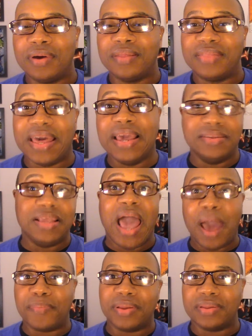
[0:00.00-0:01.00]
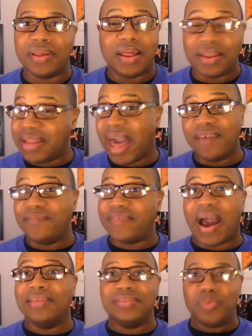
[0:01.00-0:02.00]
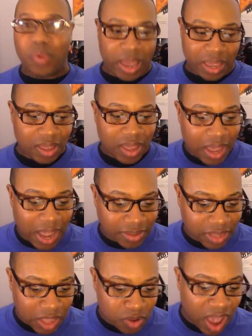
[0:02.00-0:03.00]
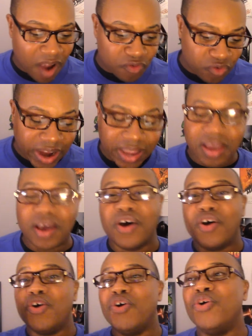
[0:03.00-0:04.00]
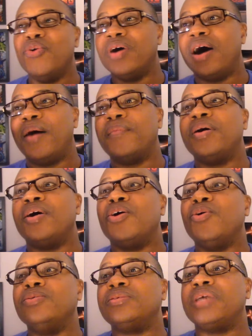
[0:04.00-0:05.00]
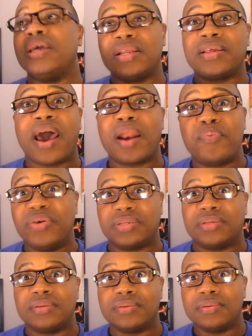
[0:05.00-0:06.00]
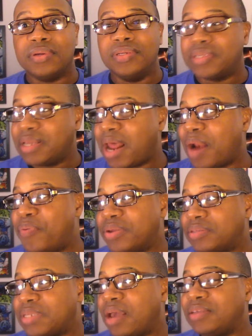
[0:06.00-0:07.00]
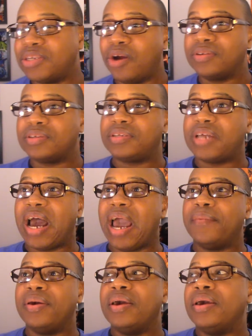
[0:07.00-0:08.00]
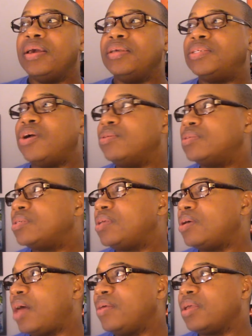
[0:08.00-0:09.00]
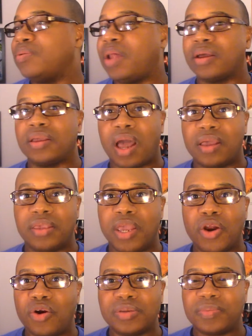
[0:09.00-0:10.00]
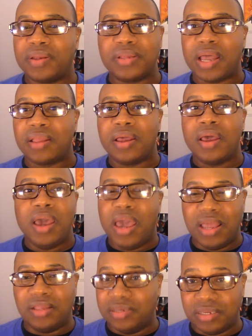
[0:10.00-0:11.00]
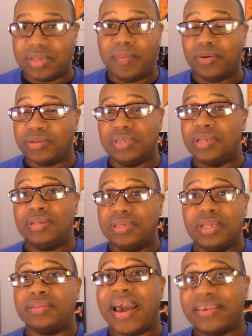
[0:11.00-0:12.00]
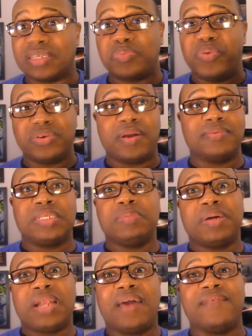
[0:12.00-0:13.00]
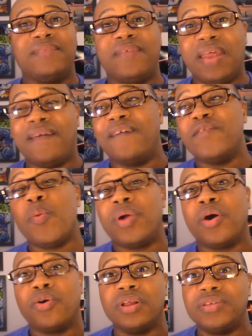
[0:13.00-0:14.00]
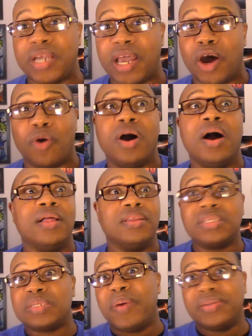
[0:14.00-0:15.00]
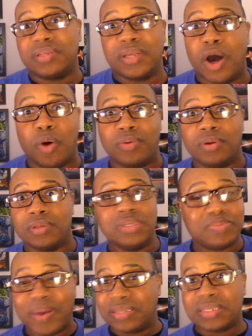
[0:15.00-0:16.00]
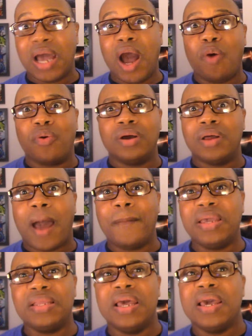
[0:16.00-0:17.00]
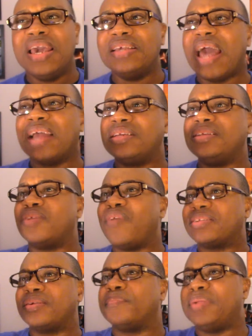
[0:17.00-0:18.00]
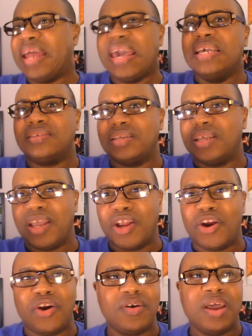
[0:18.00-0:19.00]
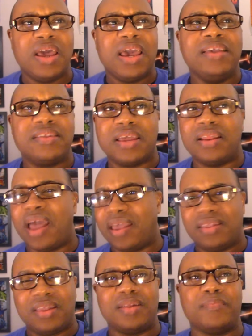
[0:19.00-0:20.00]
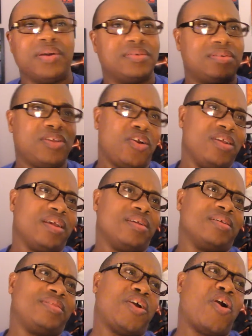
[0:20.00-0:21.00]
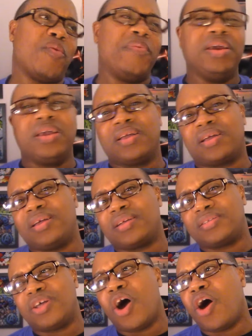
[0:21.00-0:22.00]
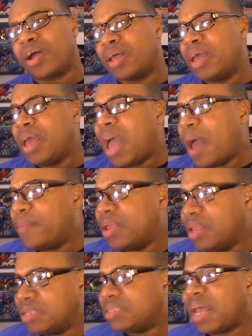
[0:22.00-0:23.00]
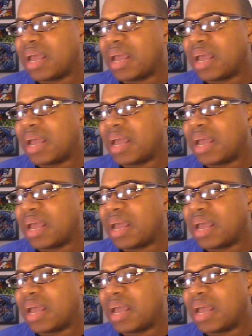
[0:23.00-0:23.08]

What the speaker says: things happen. Life finds a way. And then you have Rick, who's getting out of prison. He's getting out of prison now. He served his time. He served his, I think, like a year or something like that. And in the nicest prison I've seen in my life. If you want to go to jail, this is the place to go. This is the place to go. I mean, he's actually directing plays in here. He's getting therapy. He can talk. I mean, he